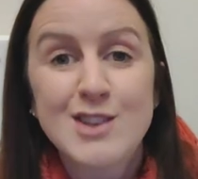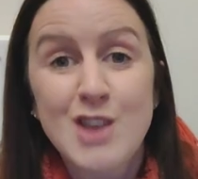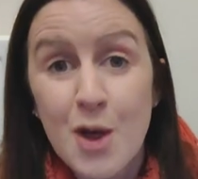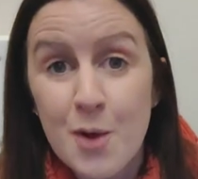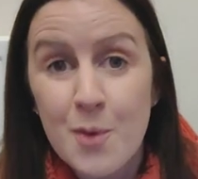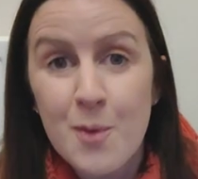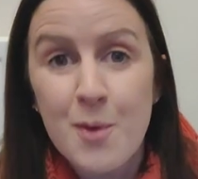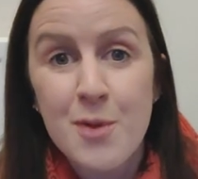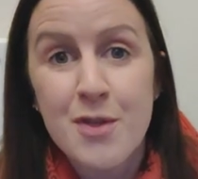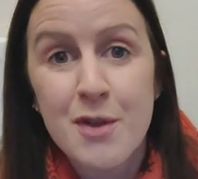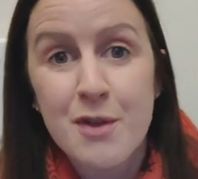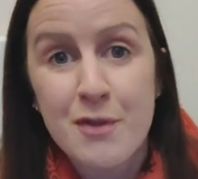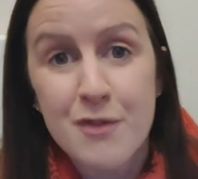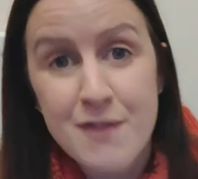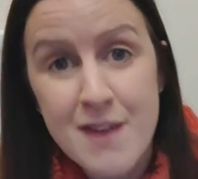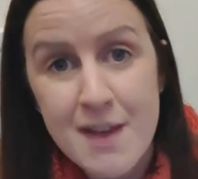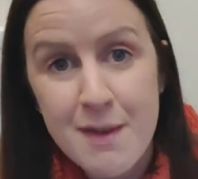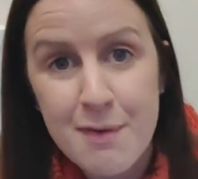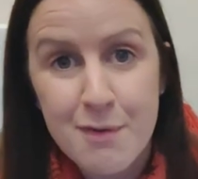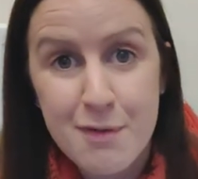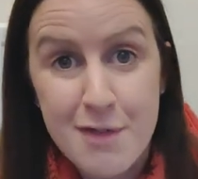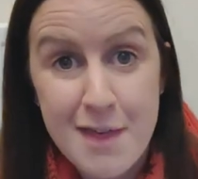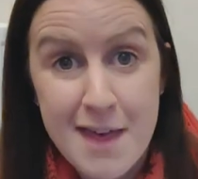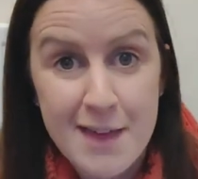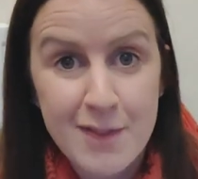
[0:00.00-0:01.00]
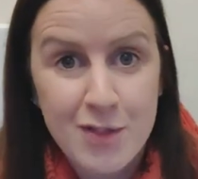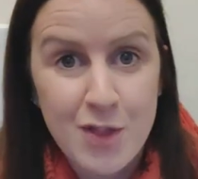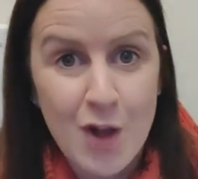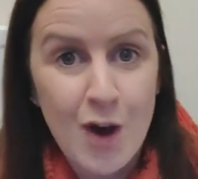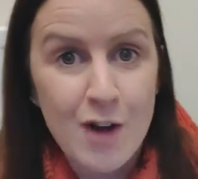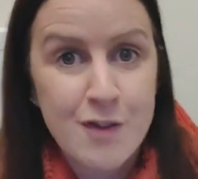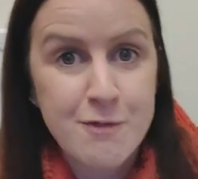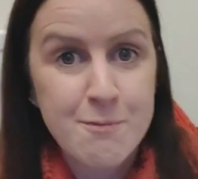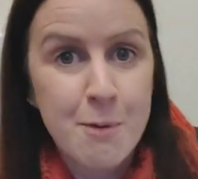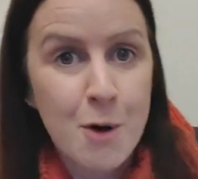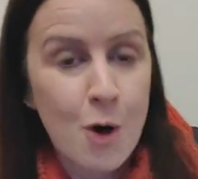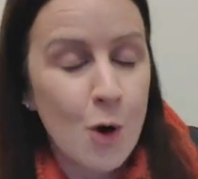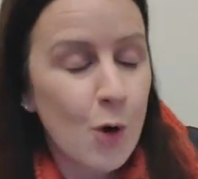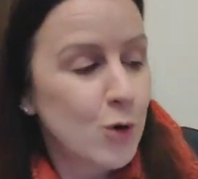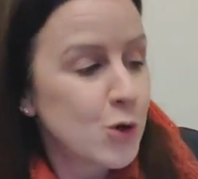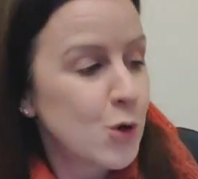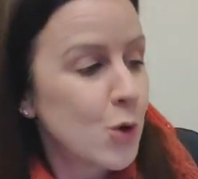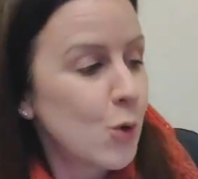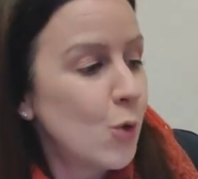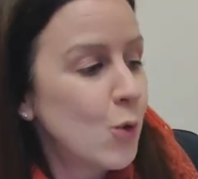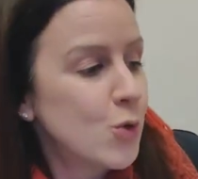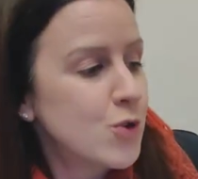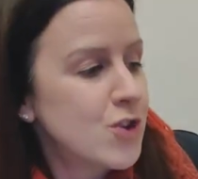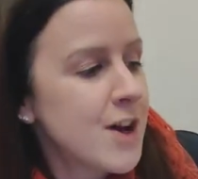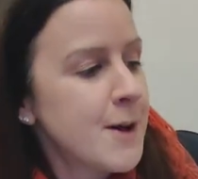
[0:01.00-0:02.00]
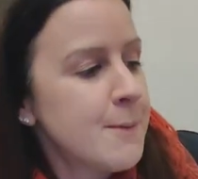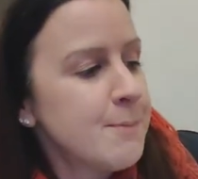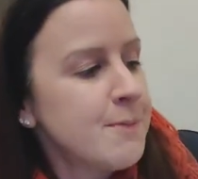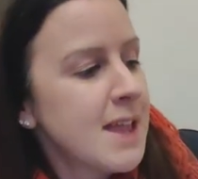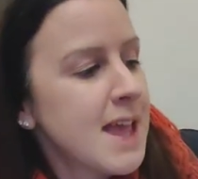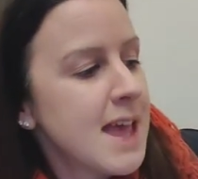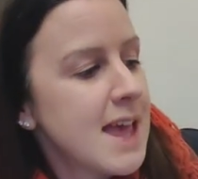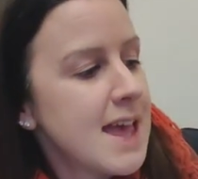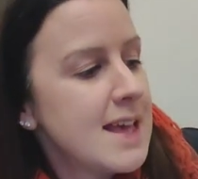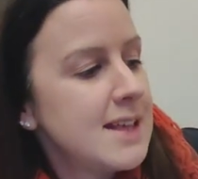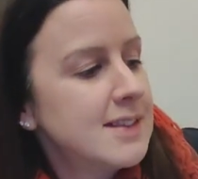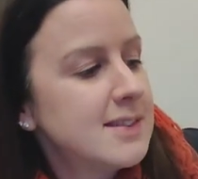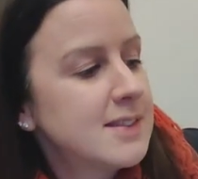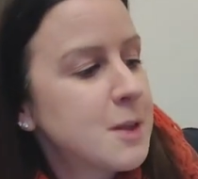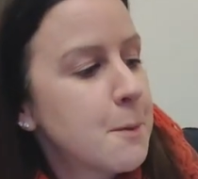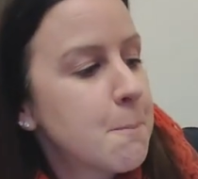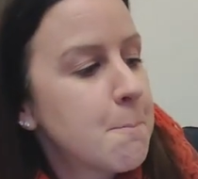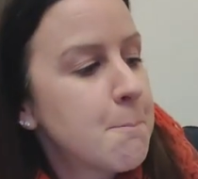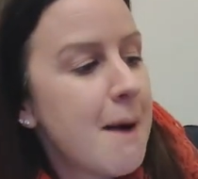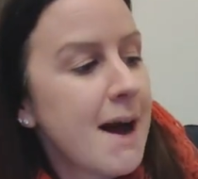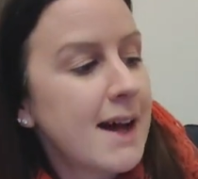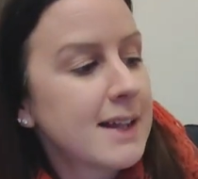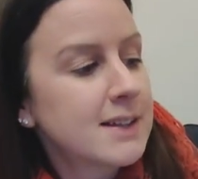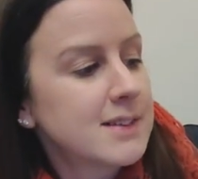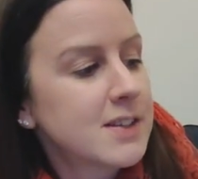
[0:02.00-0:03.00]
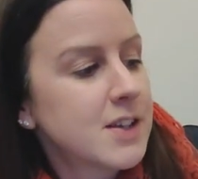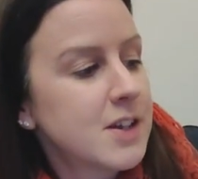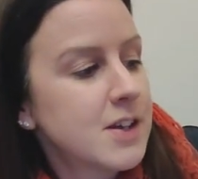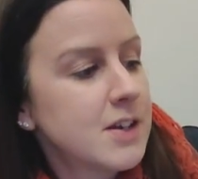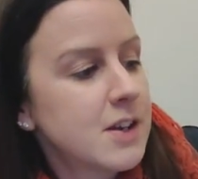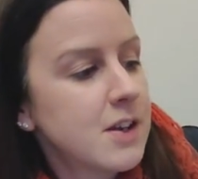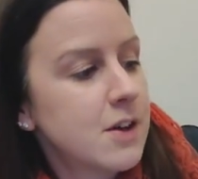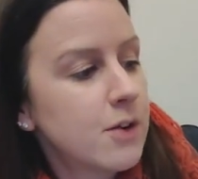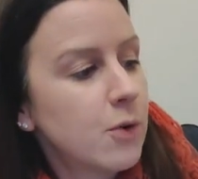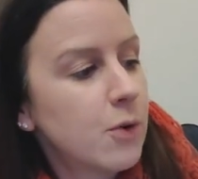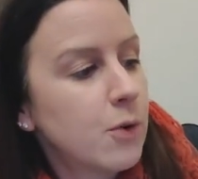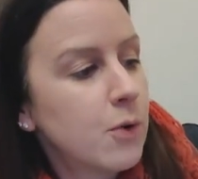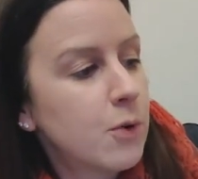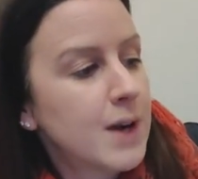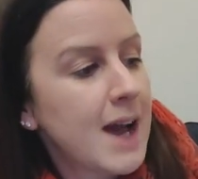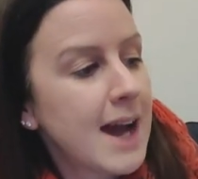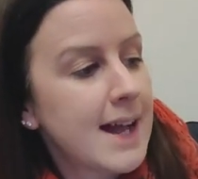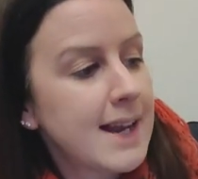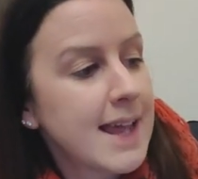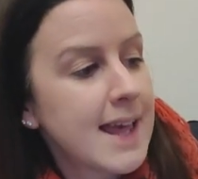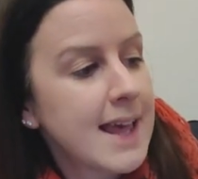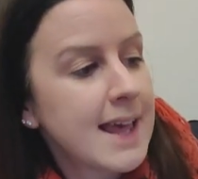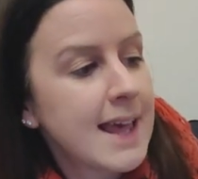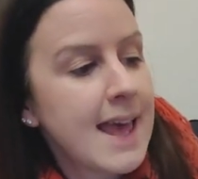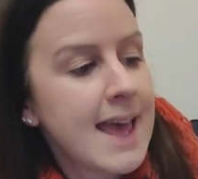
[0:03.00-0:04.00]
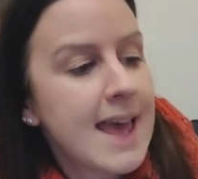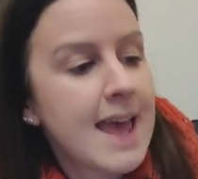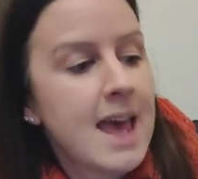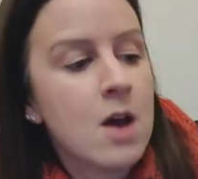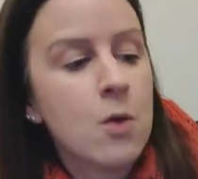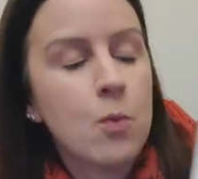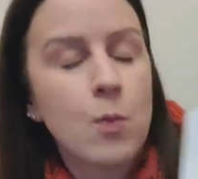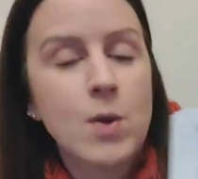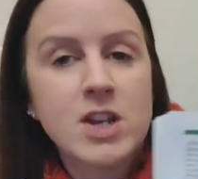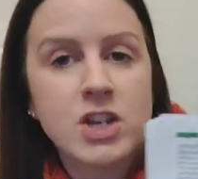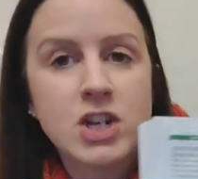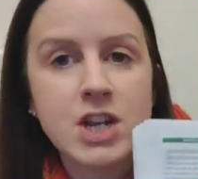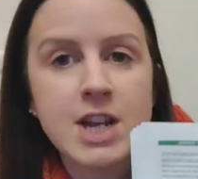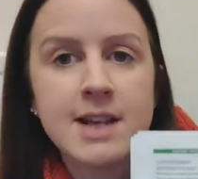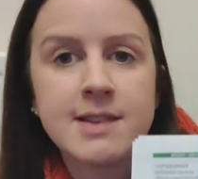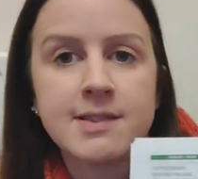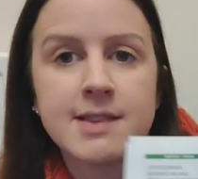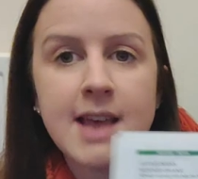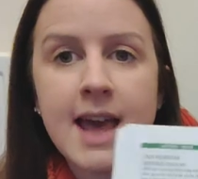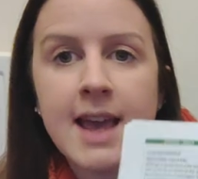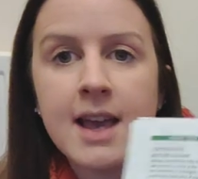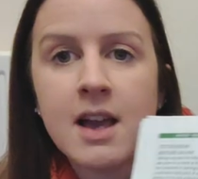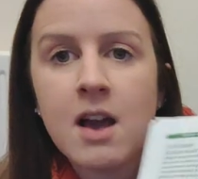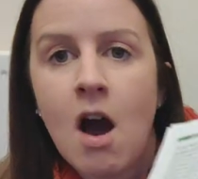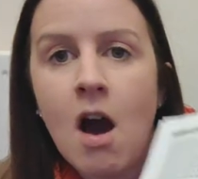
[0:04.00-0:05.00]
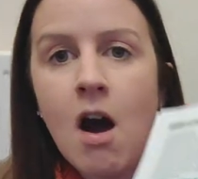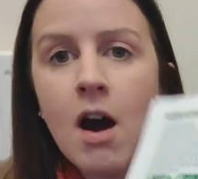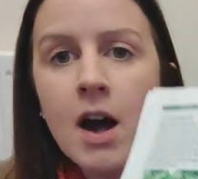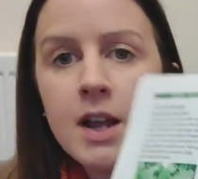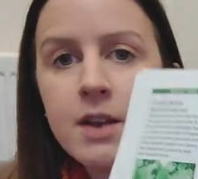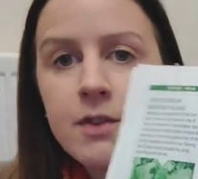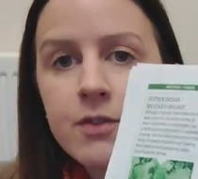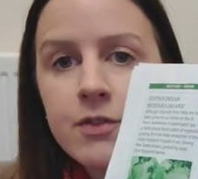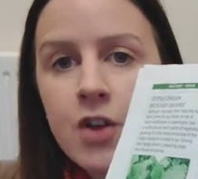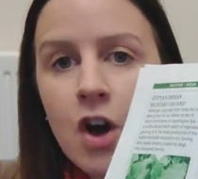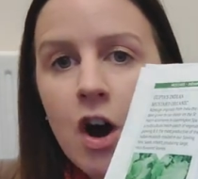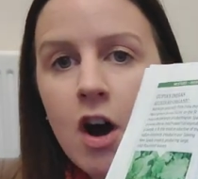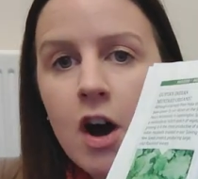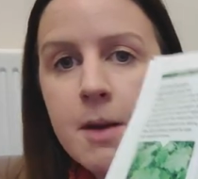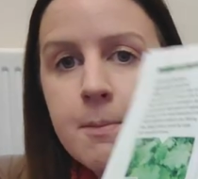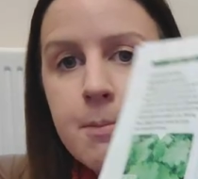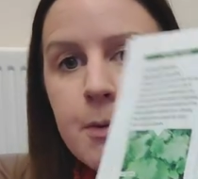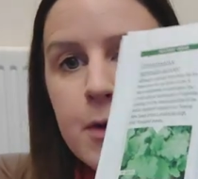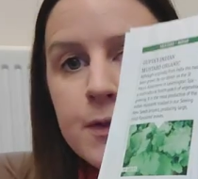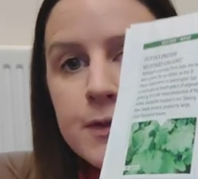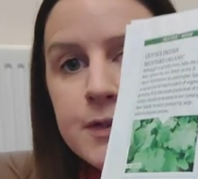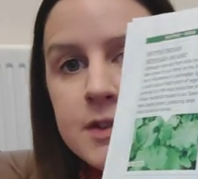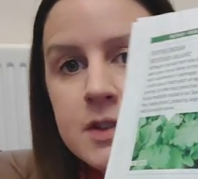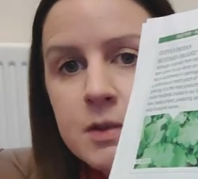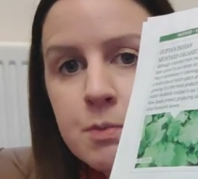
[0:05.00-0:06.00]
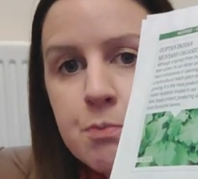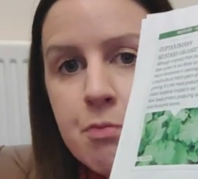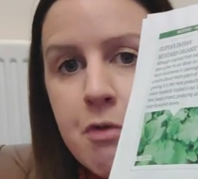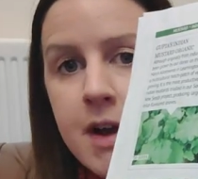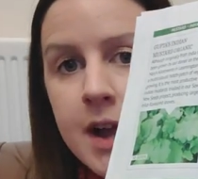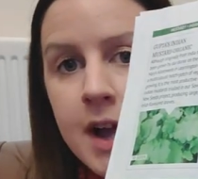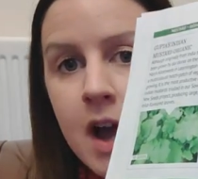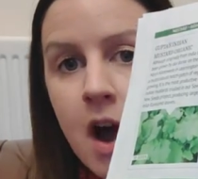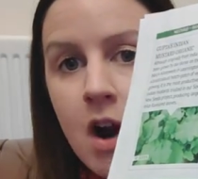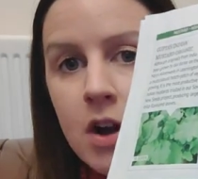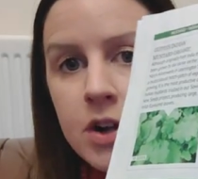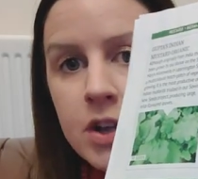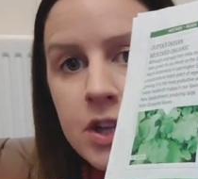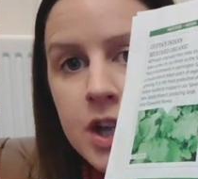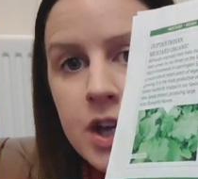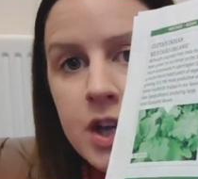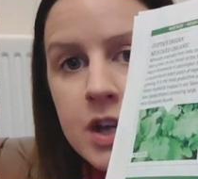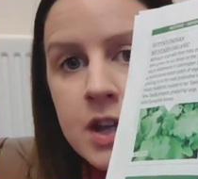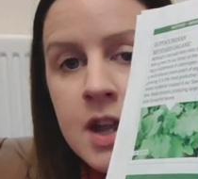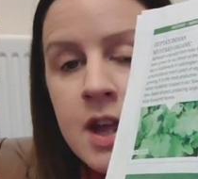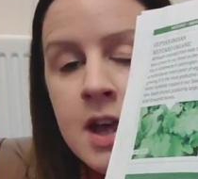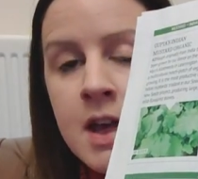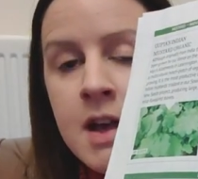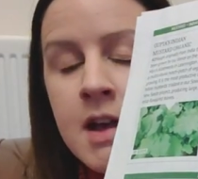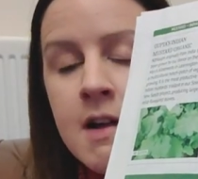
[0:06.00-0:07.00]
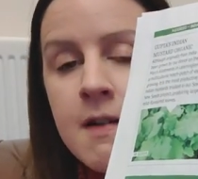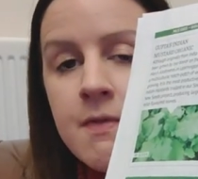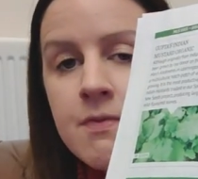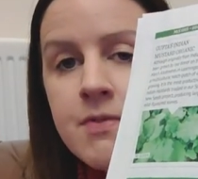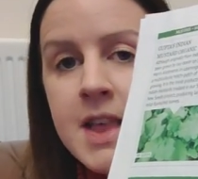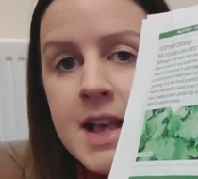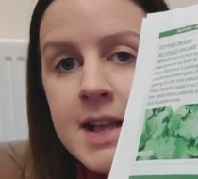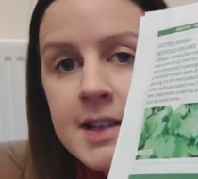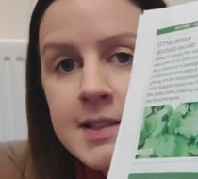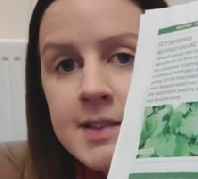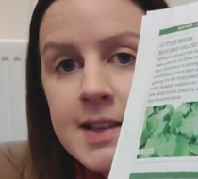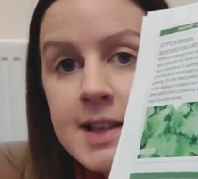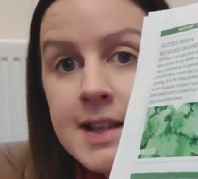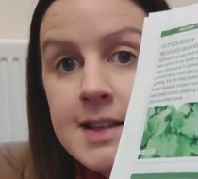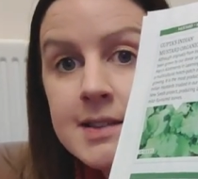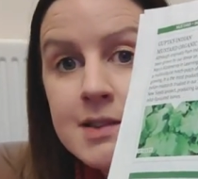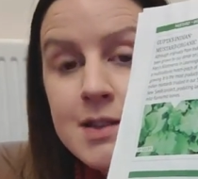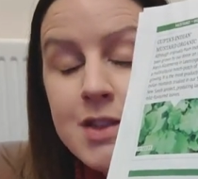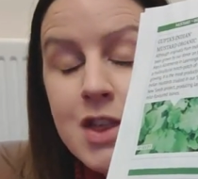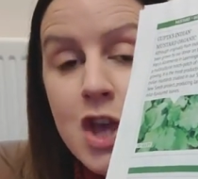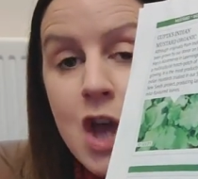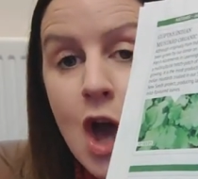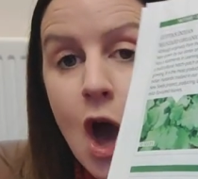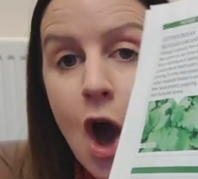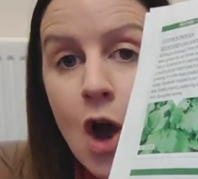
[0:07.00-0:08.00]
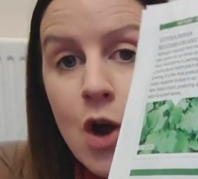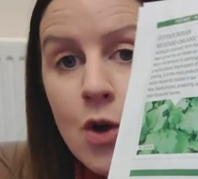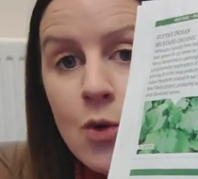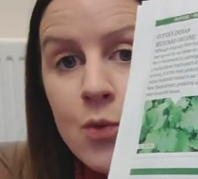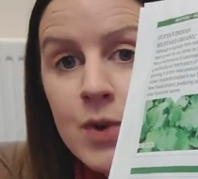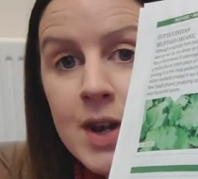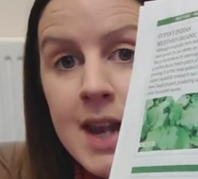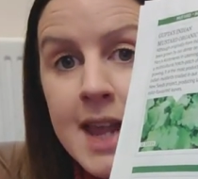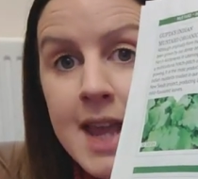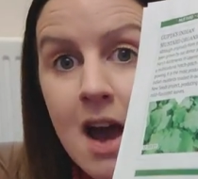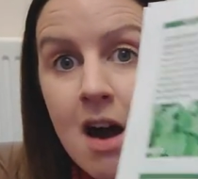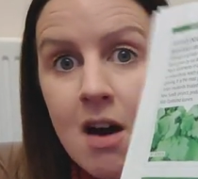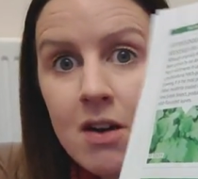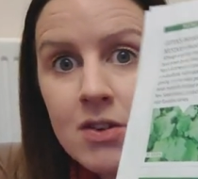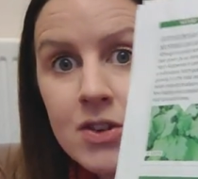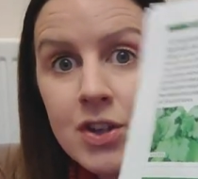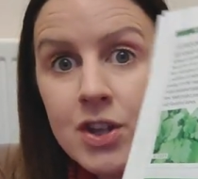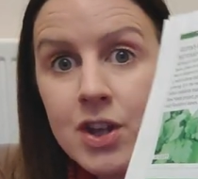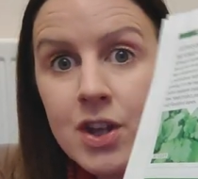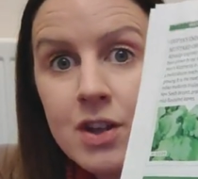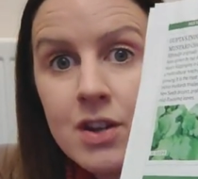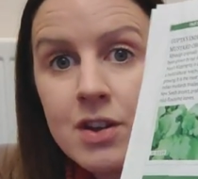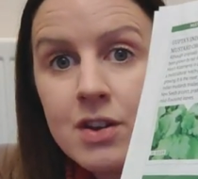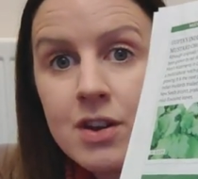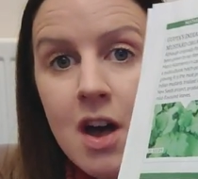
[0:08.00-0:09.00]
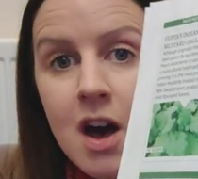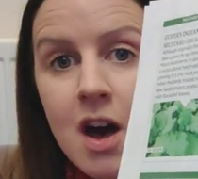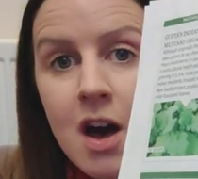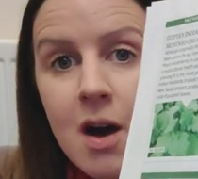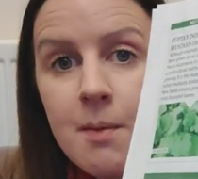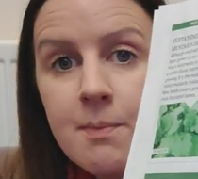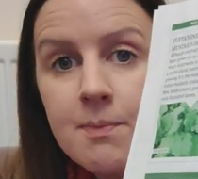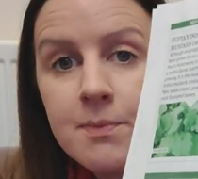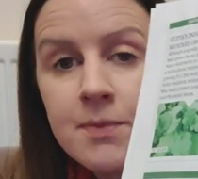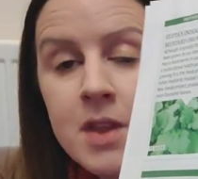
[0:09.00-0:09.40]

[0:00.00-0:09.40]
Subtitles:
So the fifth thing that I've put on order is the Batten Organic here, which is a kind of type of spring onion. This is the only onion